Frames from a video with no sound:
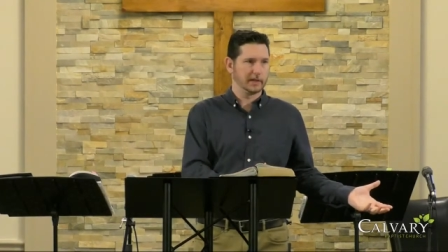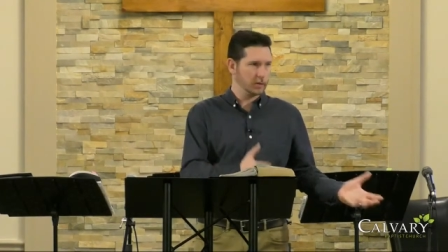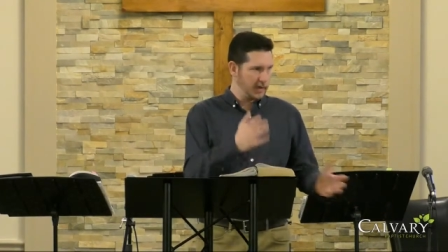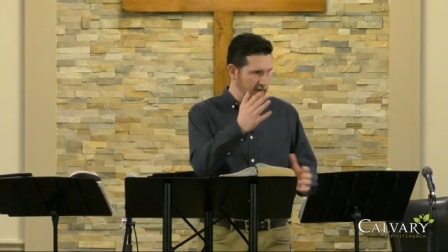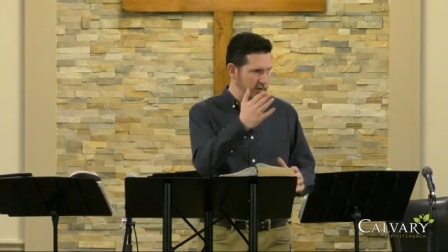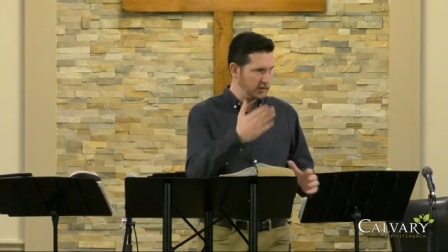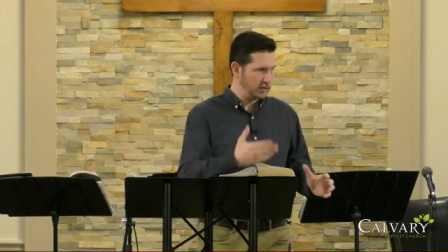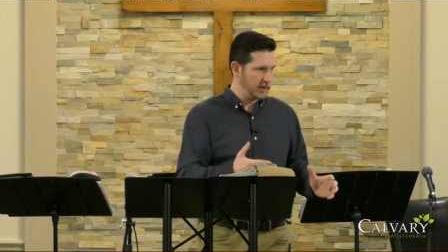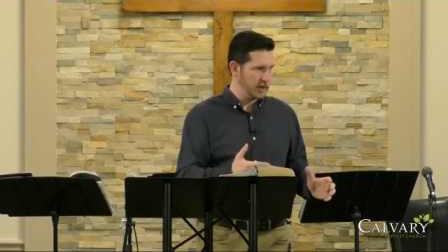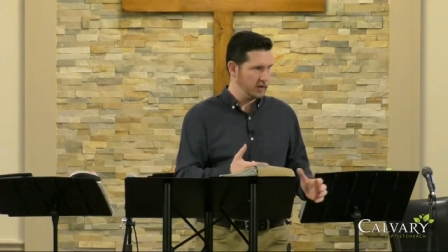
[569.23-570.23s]
And so he gives those
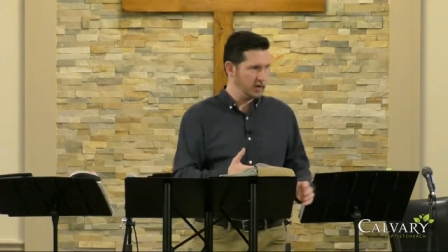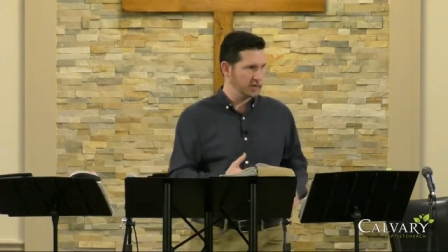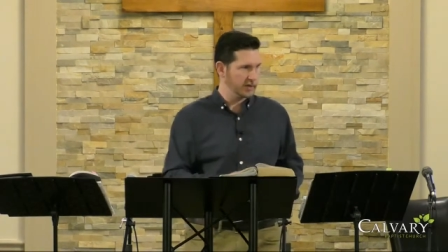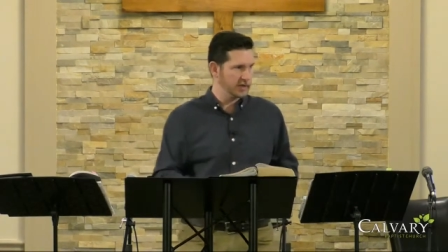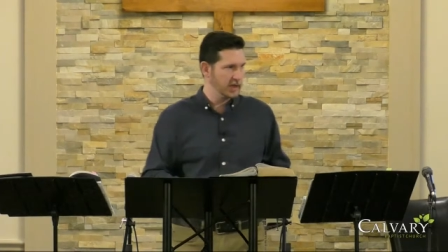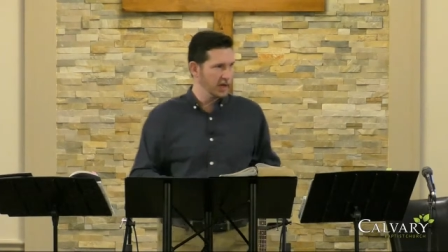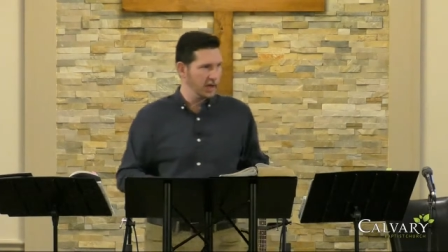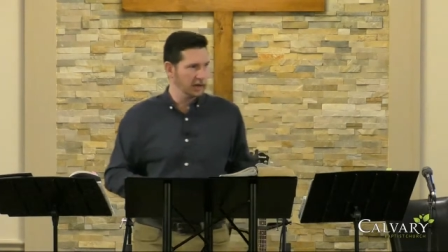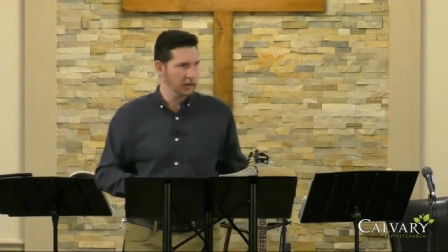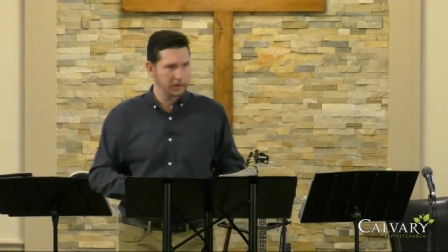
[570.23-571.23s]
three encouragements.
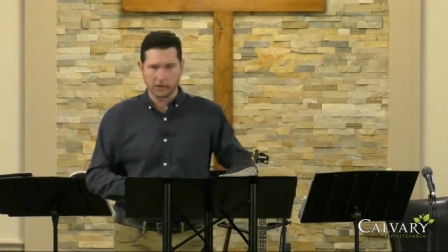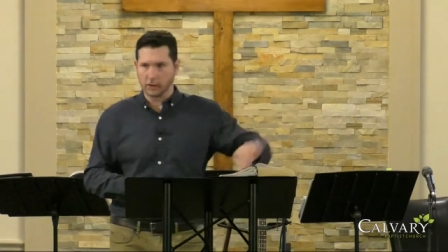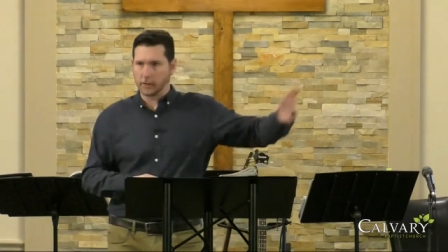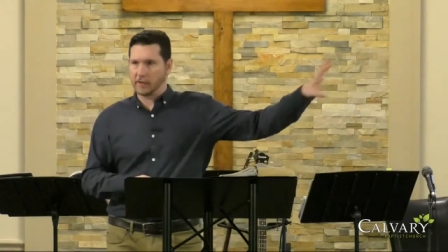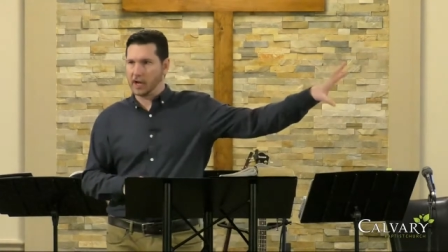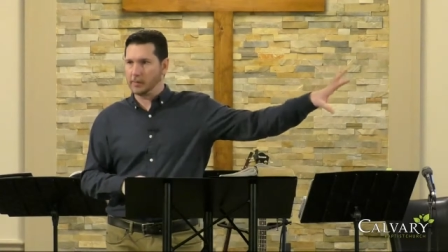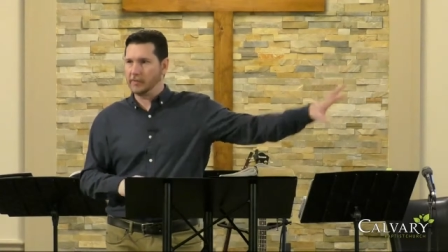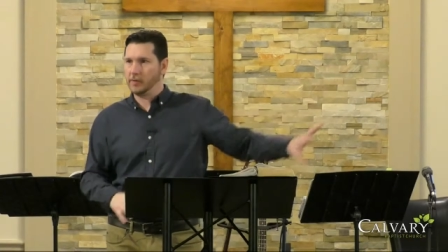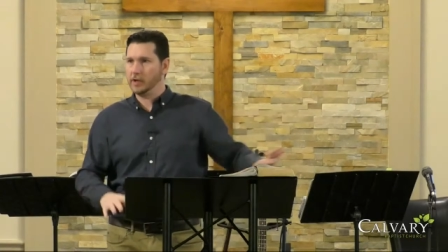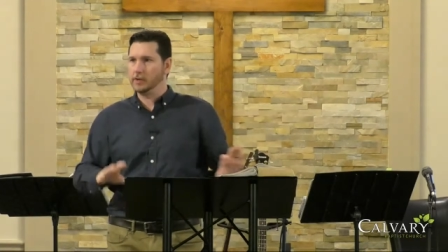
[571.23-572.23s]
Uh, look to those who have gone on
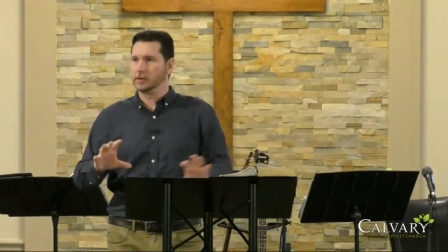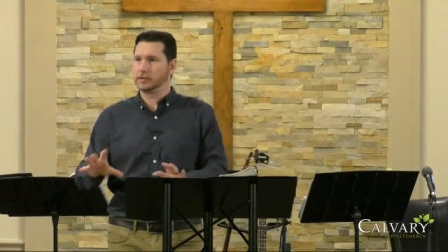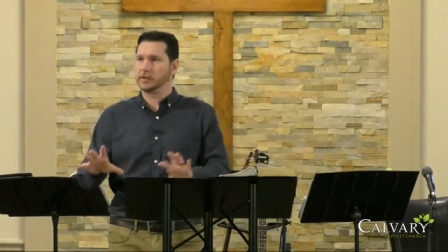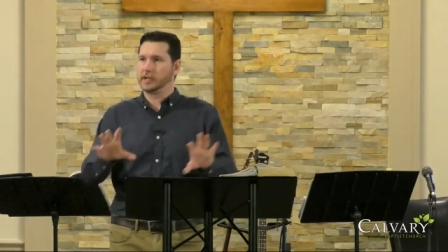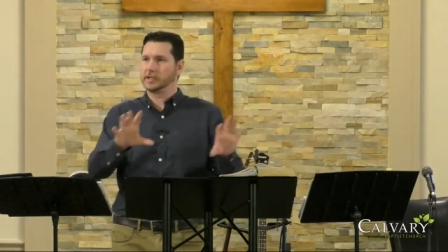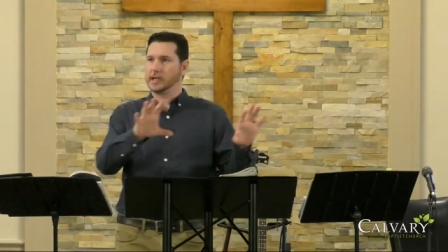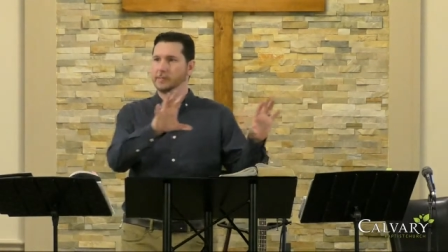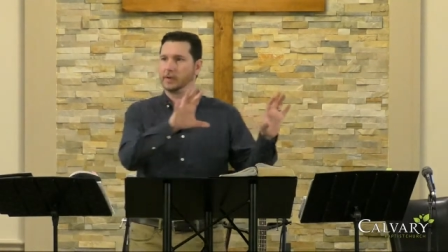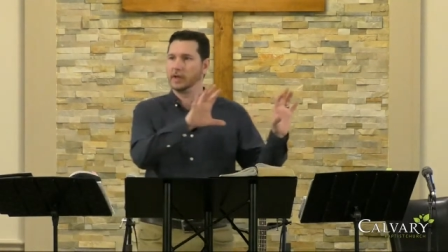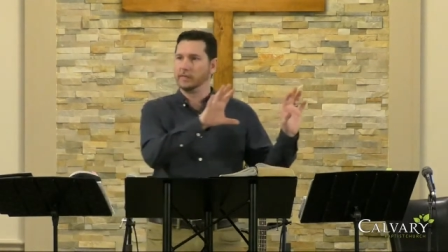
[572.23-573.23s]
before you, look to the
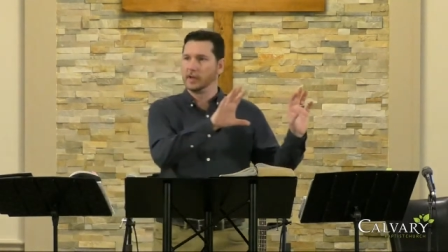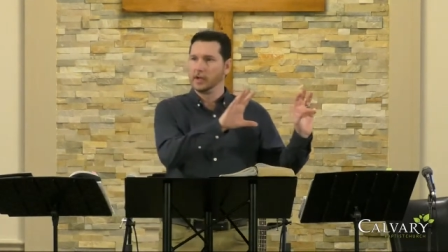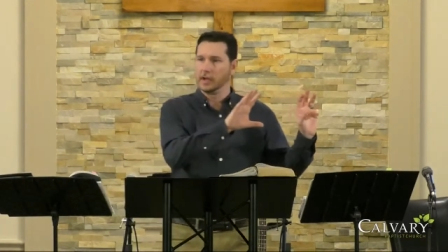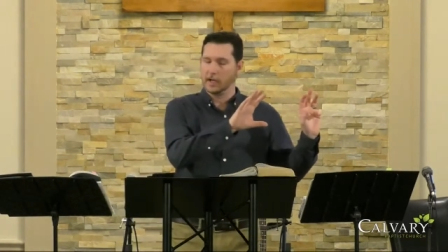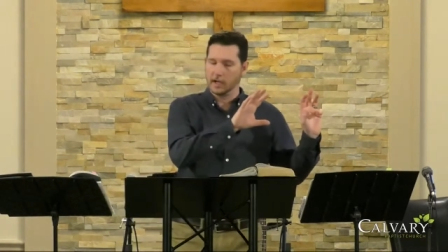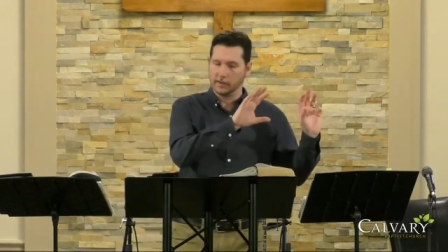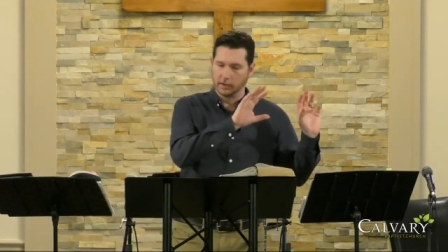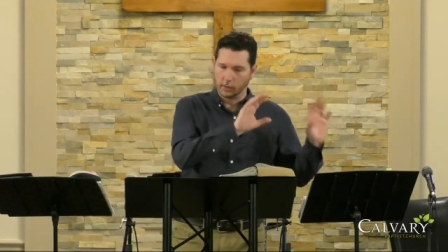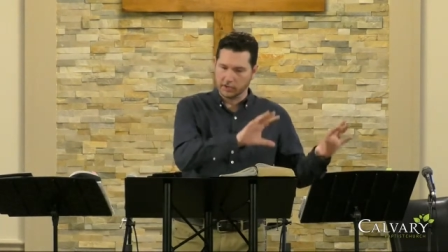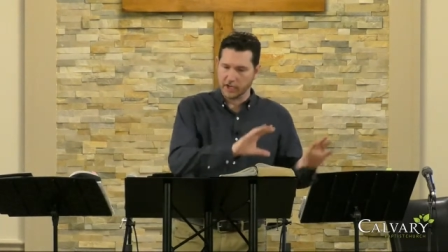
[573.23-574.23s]
example of uh, the
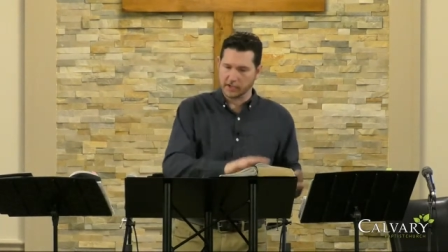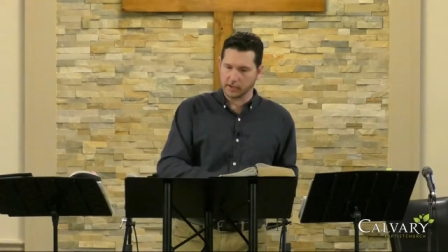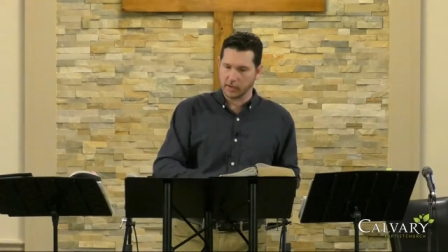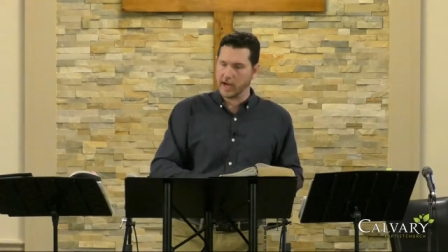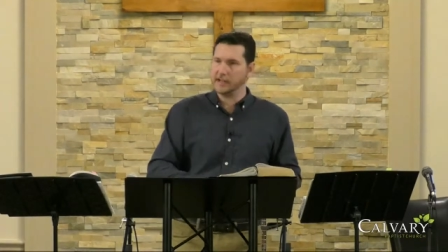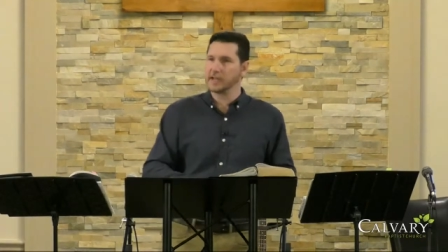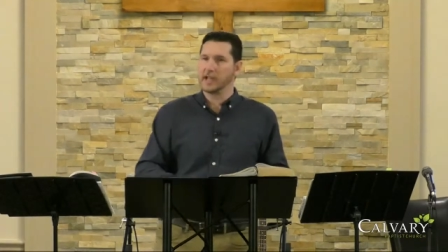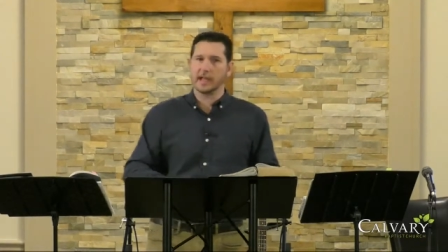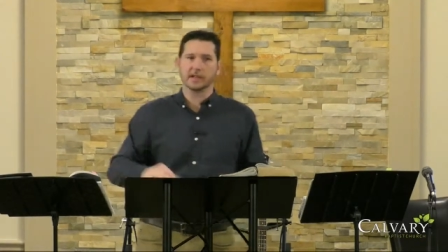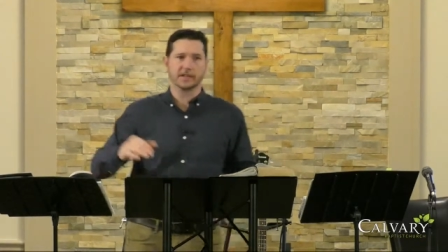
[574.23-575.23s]
Lord Jesus Christ,
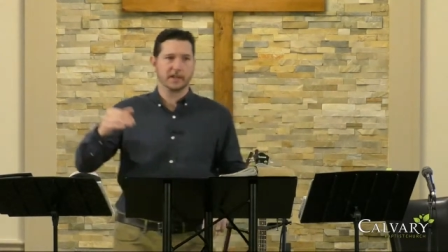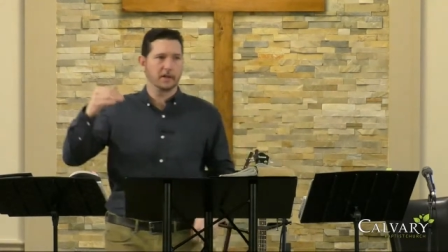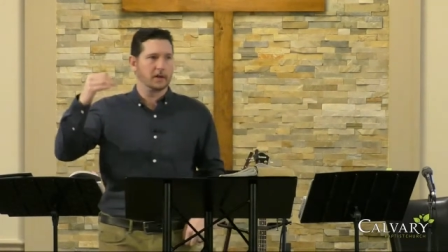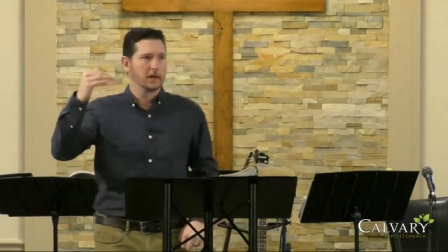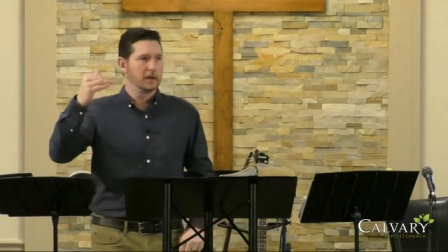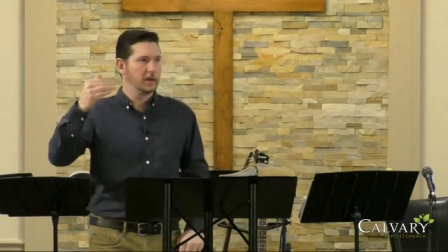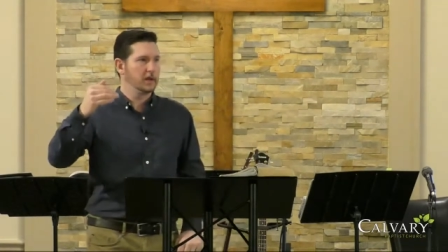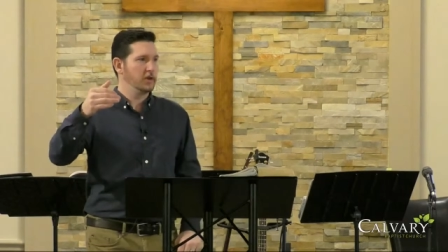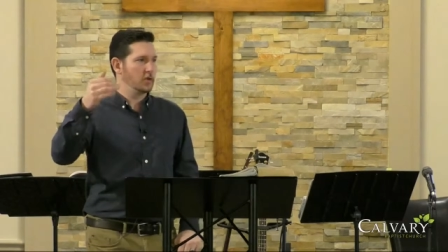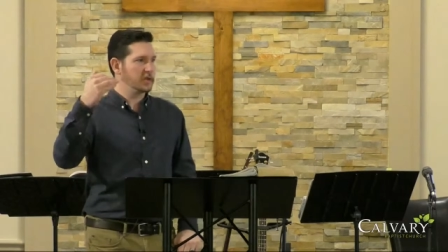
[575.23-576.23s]
and consider
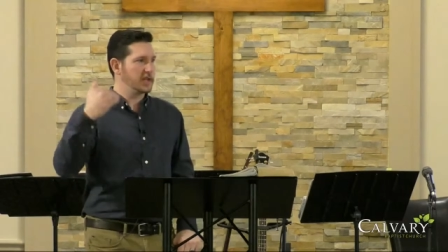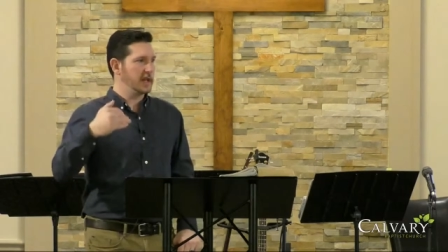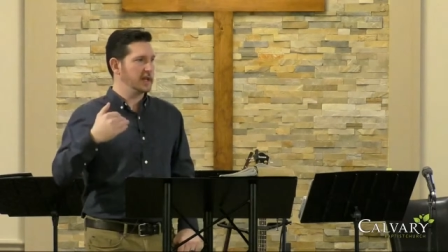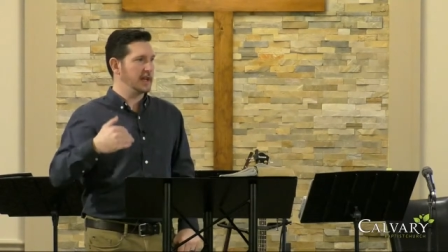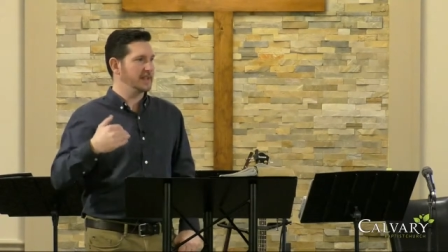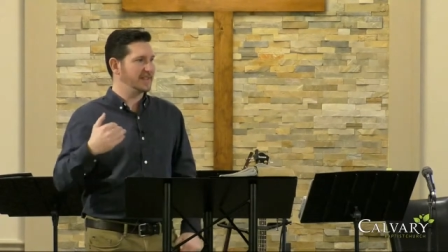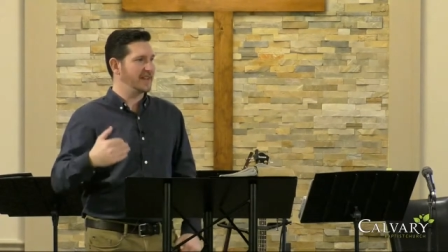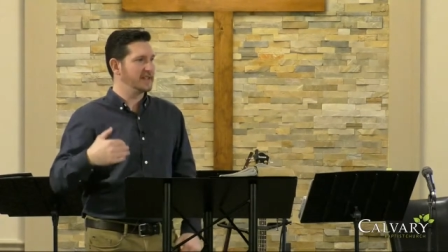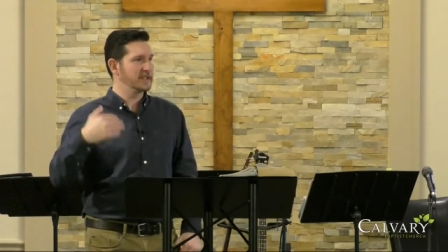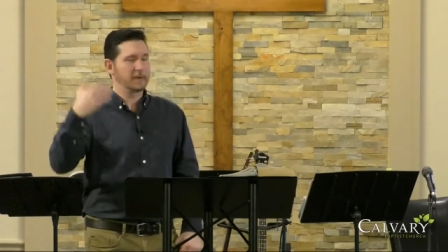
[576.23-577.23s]
uh, your standing as
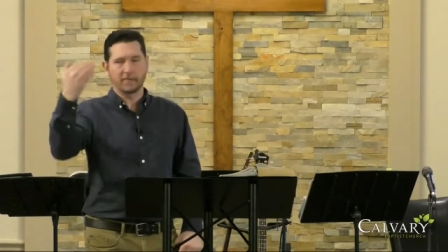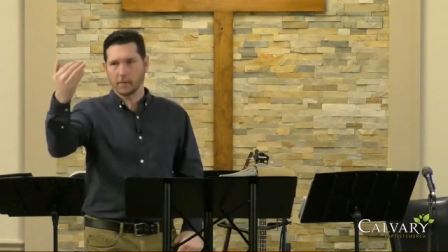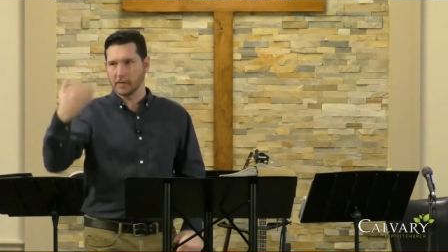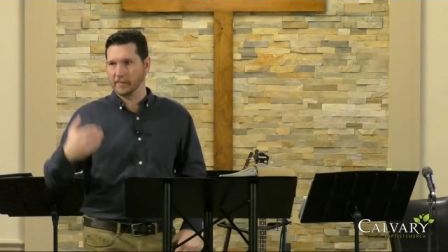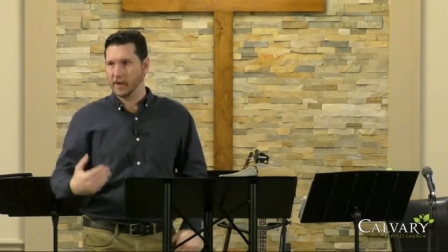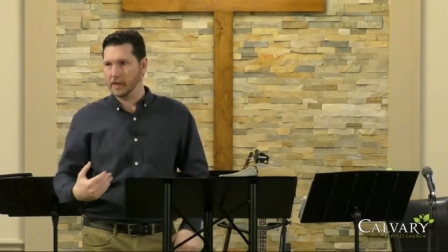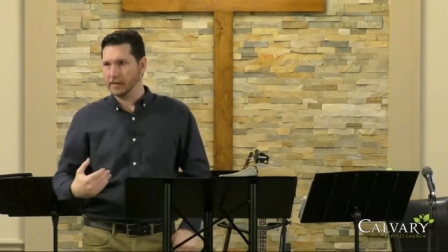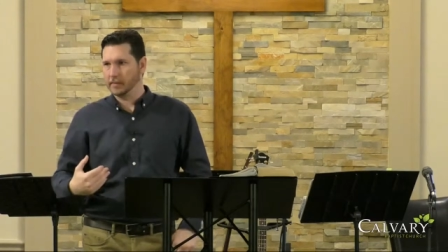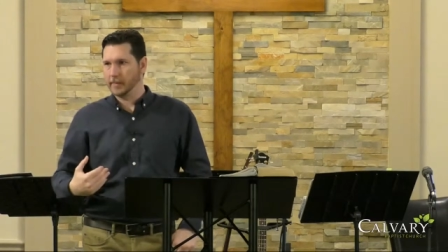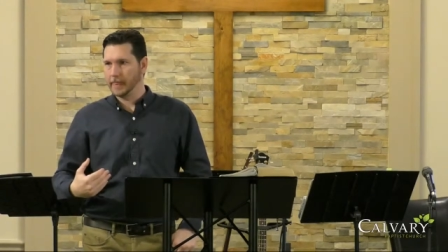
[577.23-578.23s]
sons before the Father.